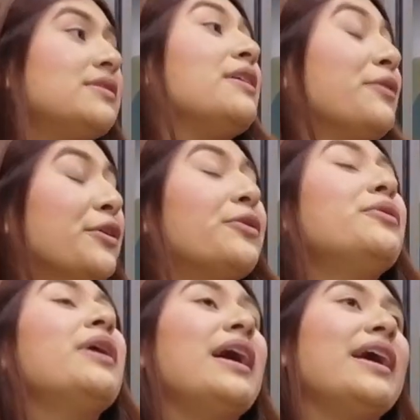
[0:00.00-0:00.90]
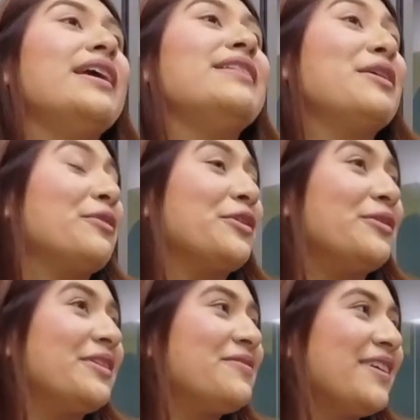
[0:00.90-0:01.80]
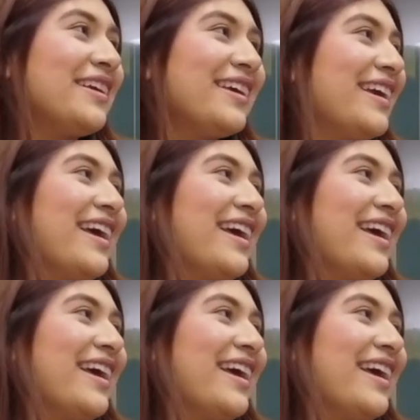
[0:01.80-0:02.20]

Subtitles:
They recruit, and they recruited me.